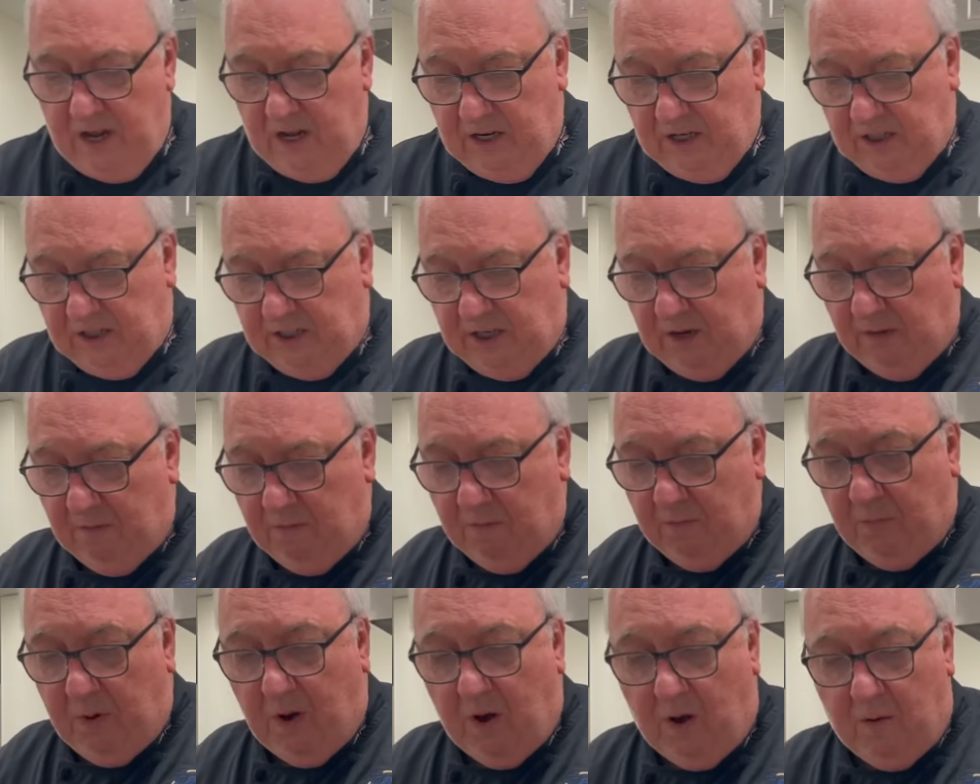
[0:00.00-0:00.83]
some
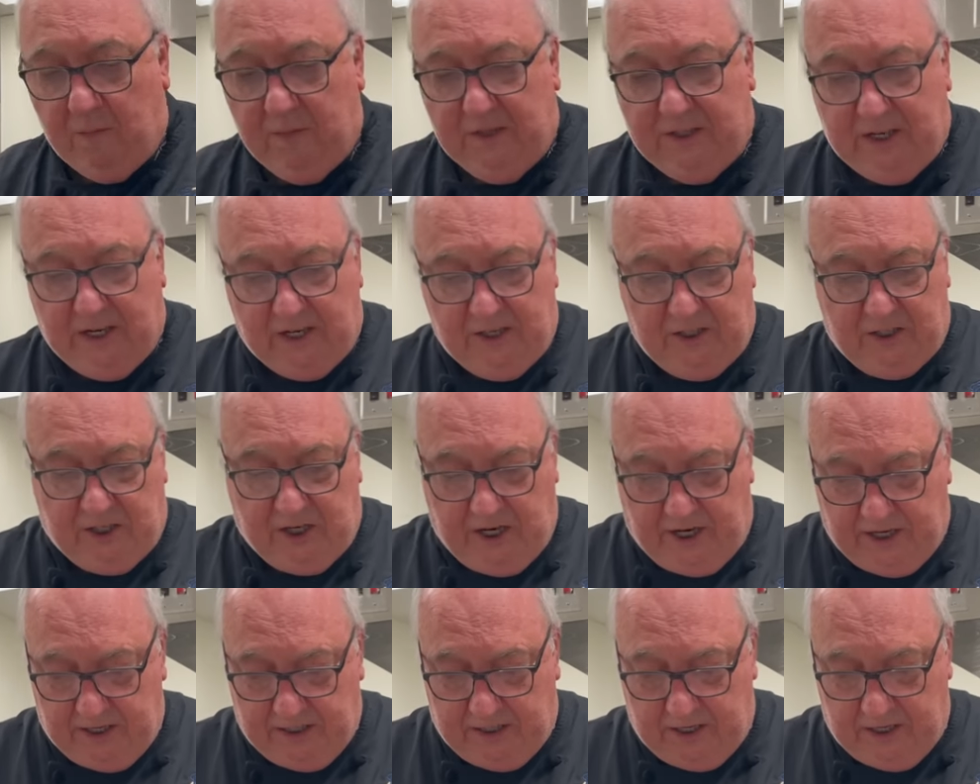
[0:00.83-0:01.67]
Parmesan
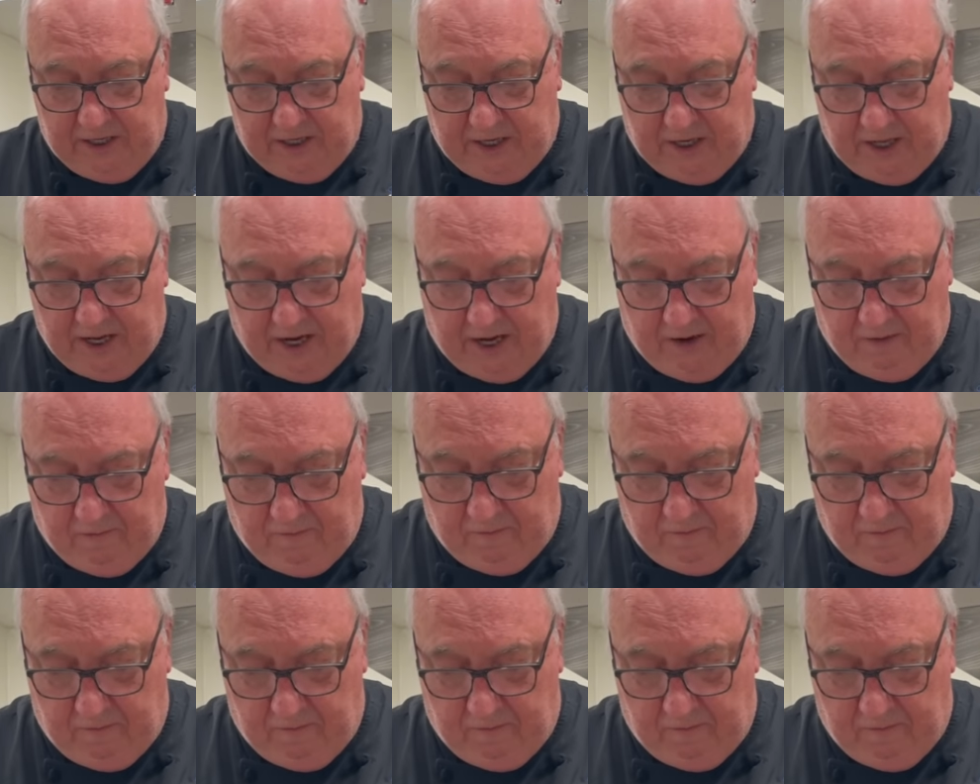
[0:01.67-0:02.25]
cheese into there.